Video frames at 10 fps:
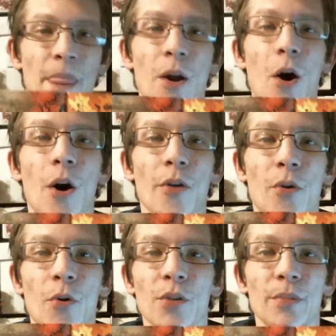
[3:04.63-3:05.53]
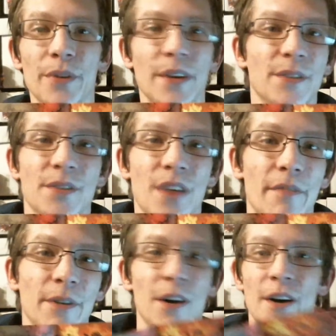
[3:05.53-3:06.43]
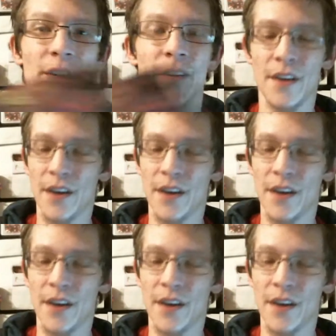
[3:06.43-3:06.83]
and all the horrible things he's ever done.